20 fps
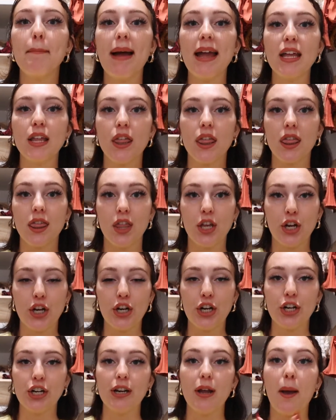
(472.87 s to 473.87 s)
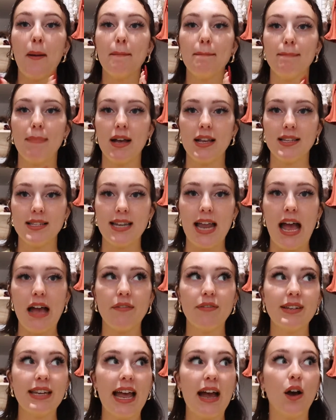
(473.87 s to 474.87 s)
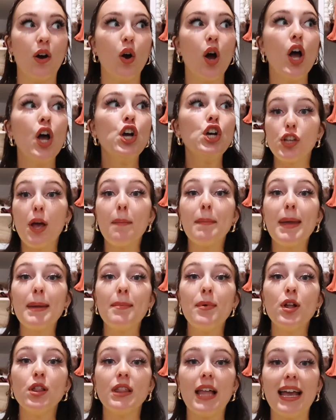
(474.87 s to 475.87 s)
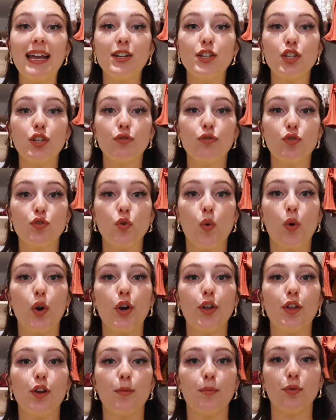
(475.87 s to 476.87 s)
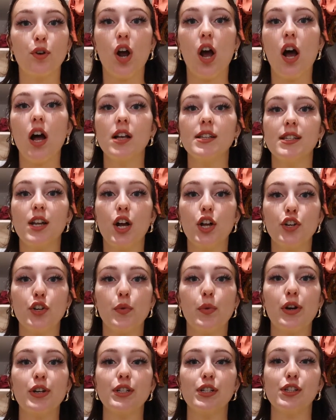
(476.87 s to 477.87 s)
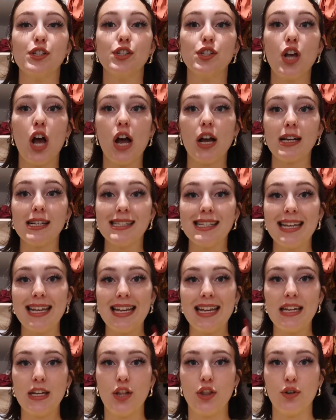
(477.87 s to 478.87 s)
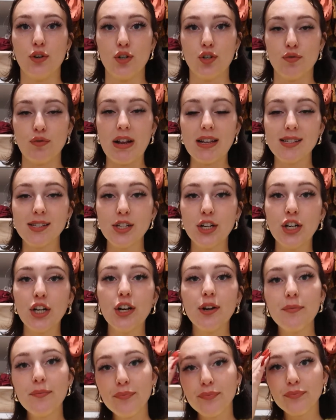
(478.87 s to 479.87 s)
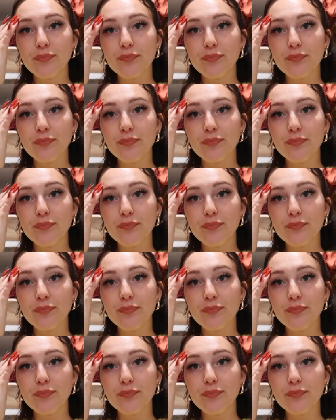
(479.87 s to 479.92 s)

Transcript: my third must-have. Now, some people like to store their bras and underwears and socks in their dresser.